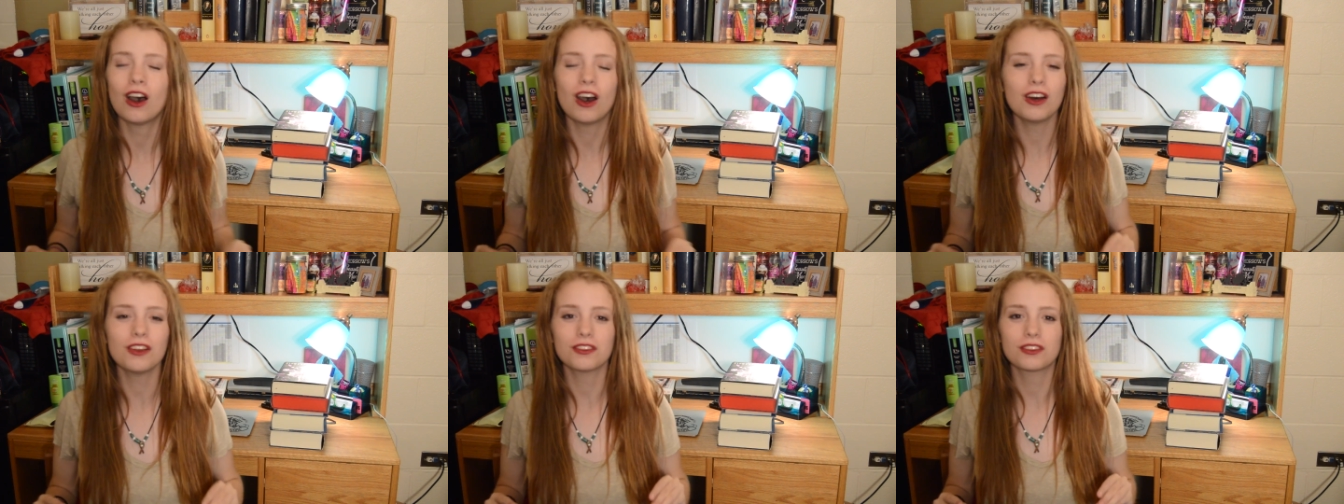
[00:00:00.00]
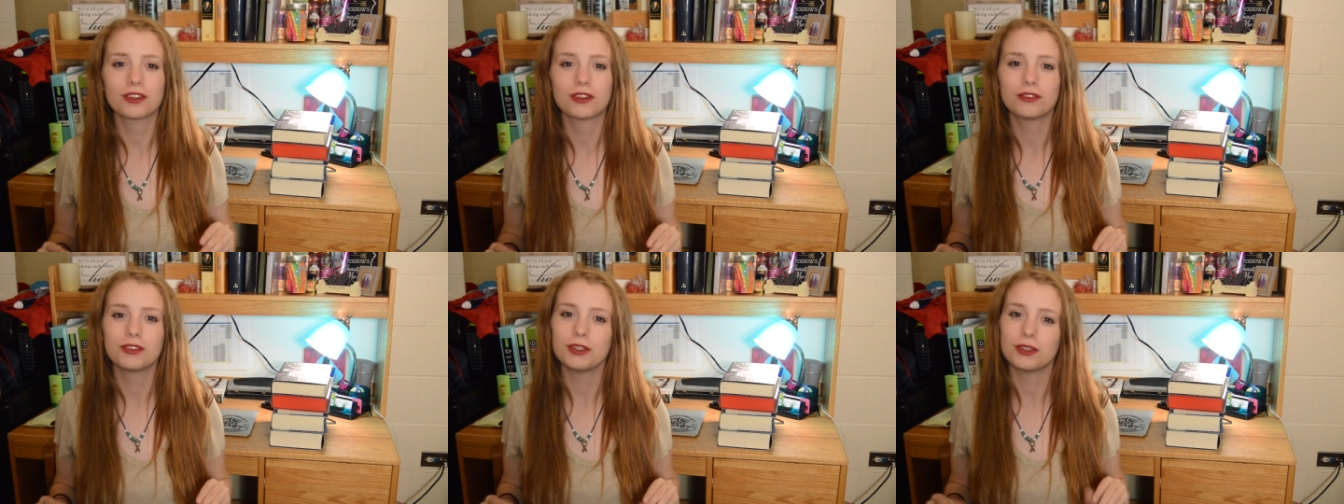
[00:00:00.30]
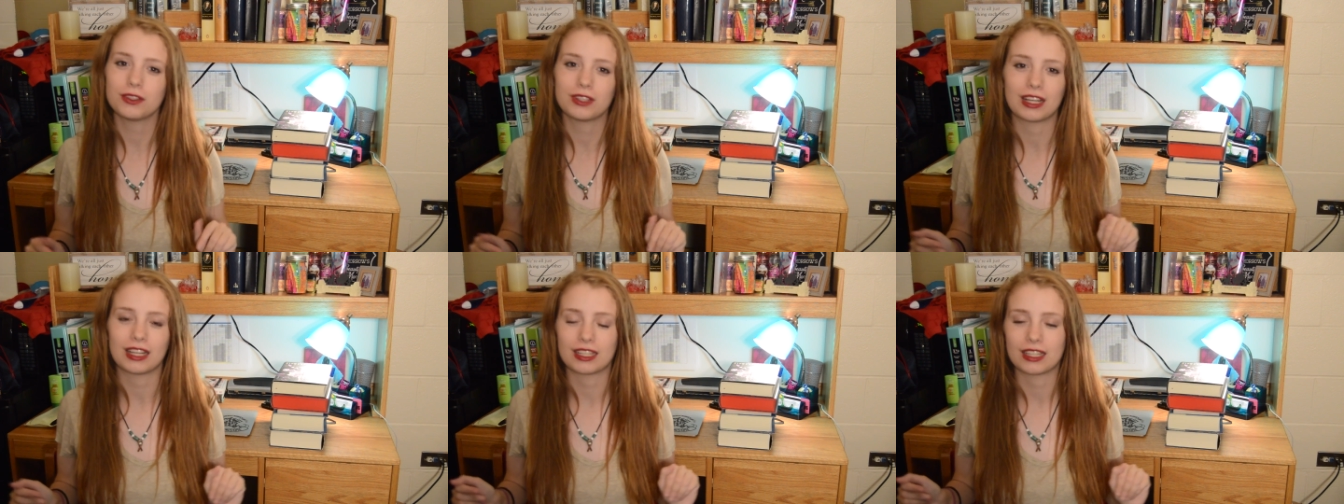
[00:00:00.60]
Also, if
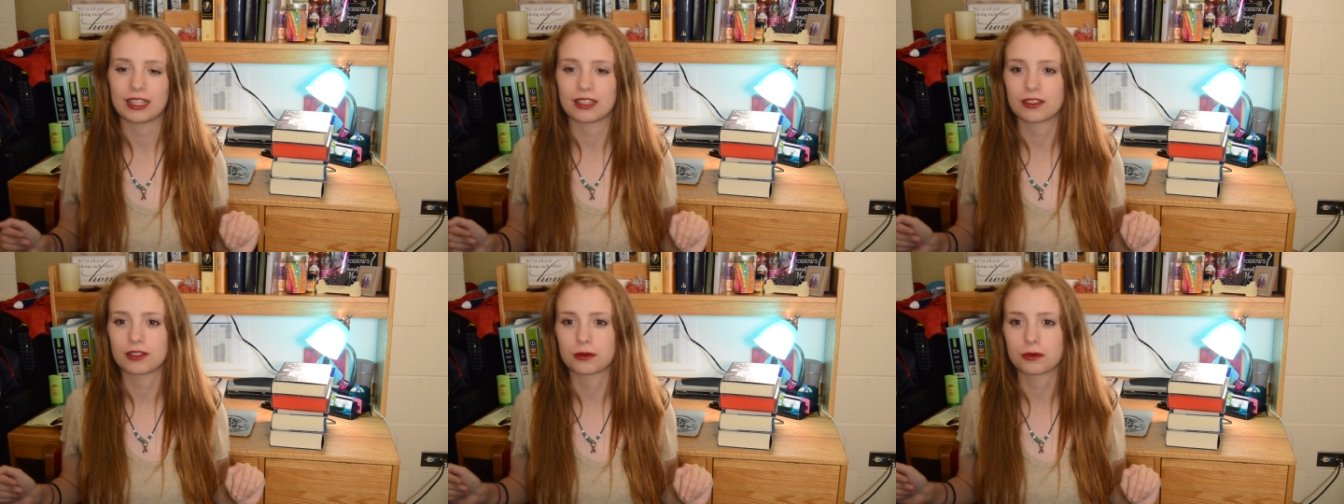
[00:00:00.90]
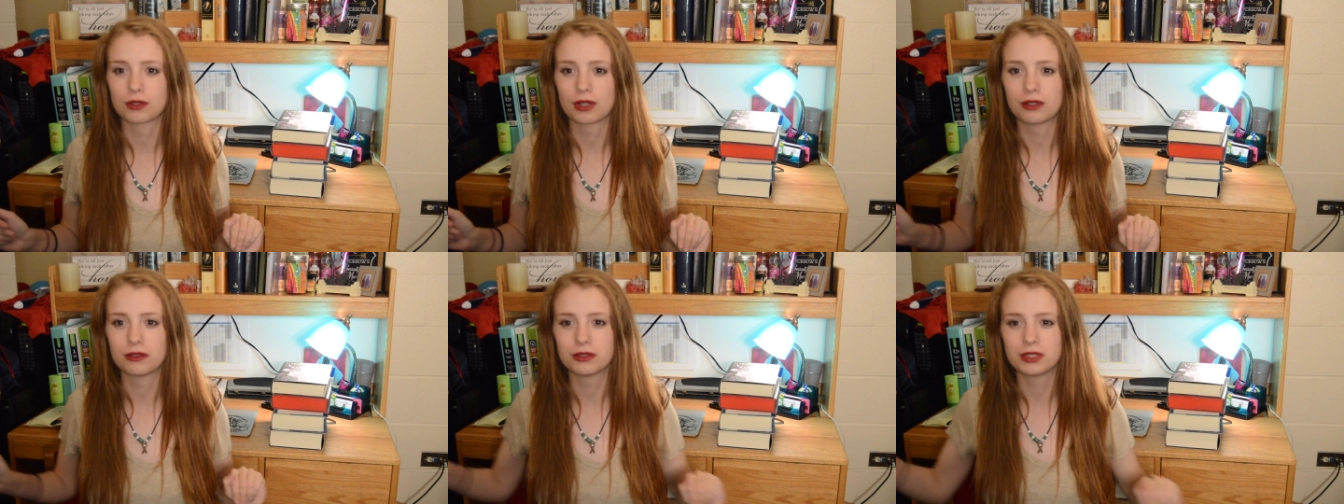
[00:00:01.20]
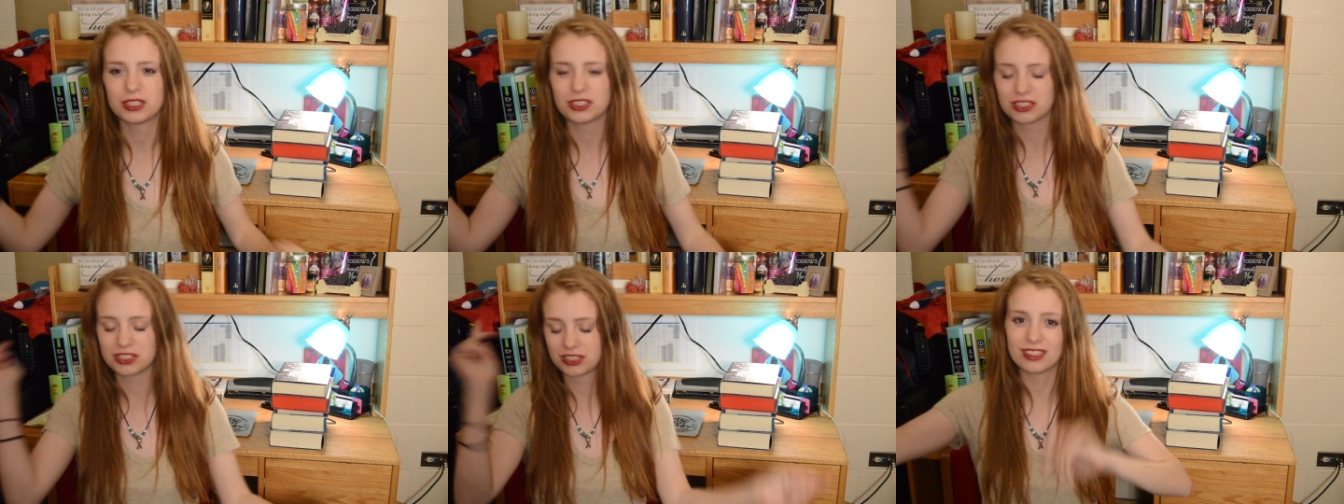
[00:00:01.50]
you're not yet subscribed
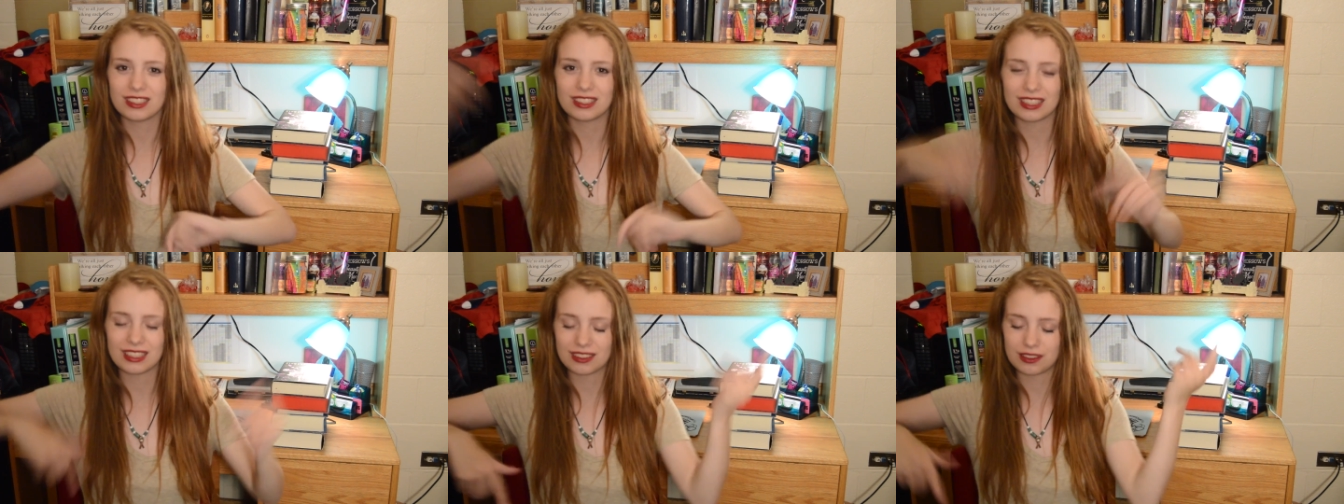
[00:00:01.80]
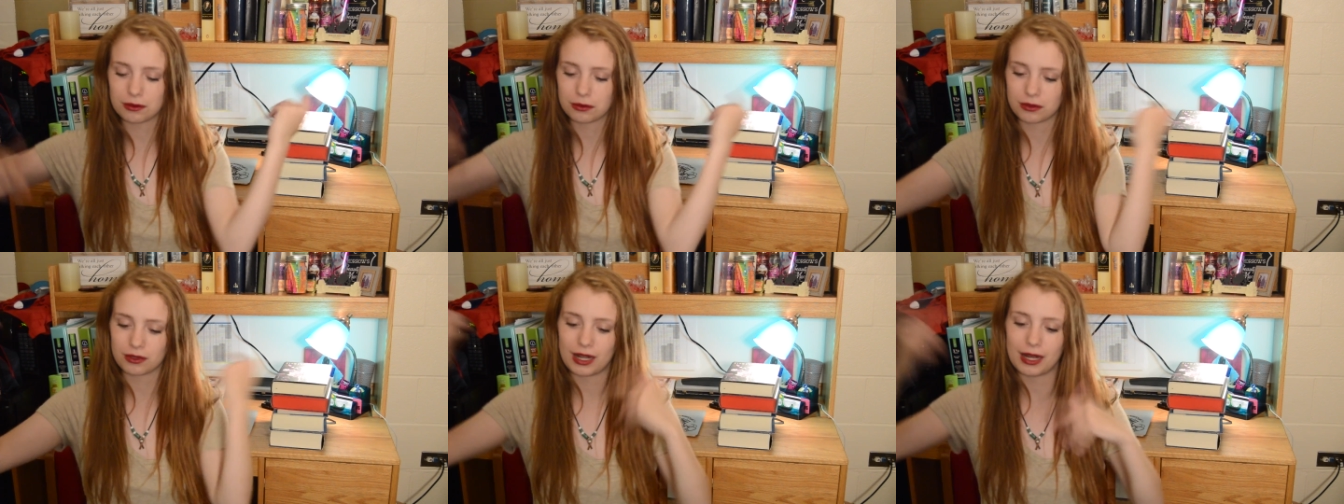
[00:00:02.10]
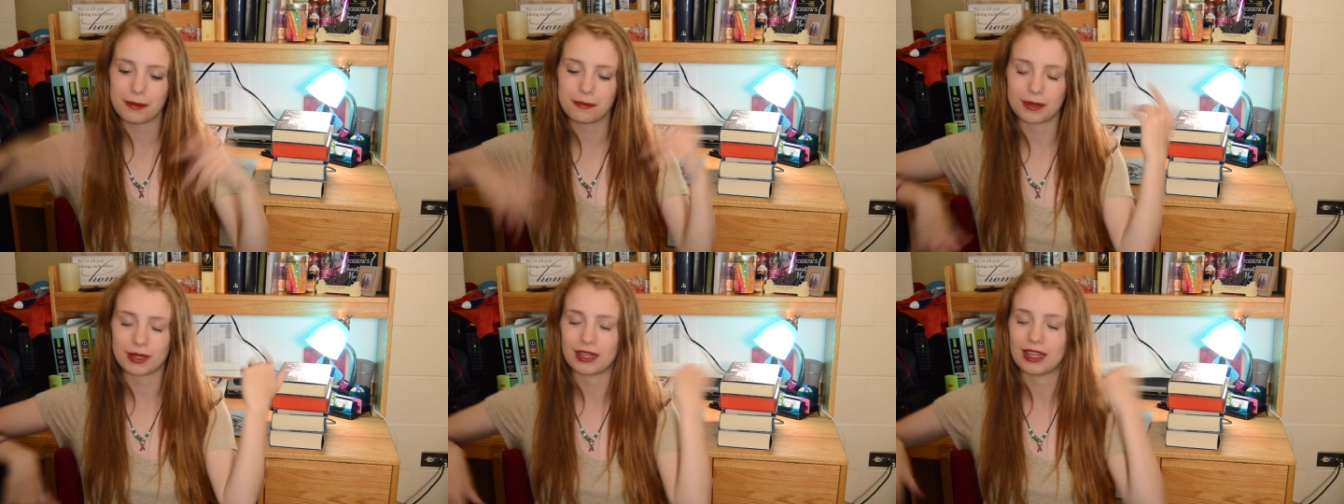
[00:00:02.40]
to click that
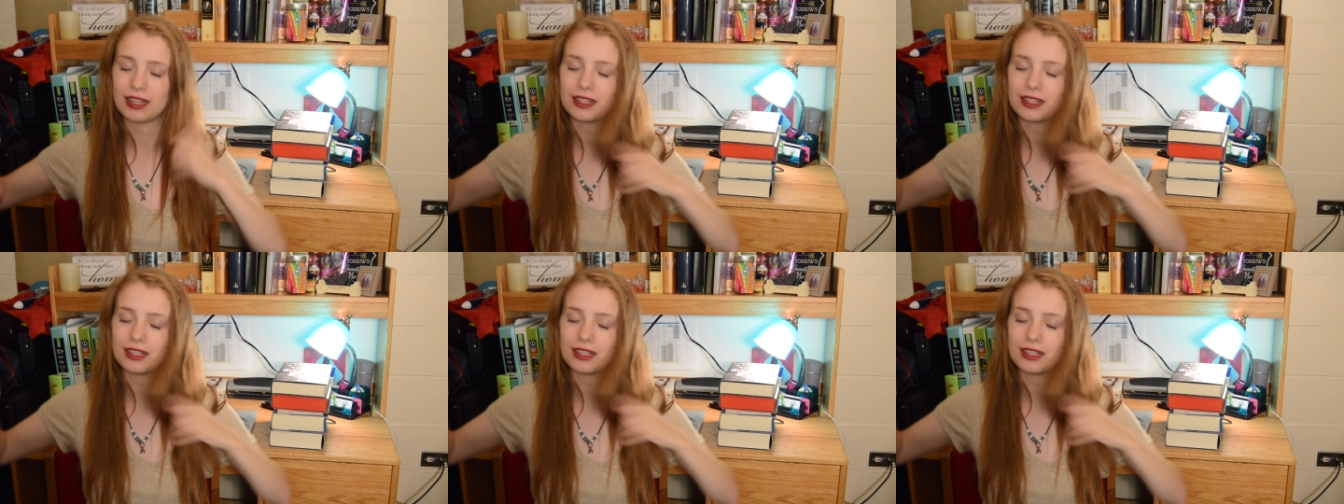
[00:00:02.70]
subscribe button.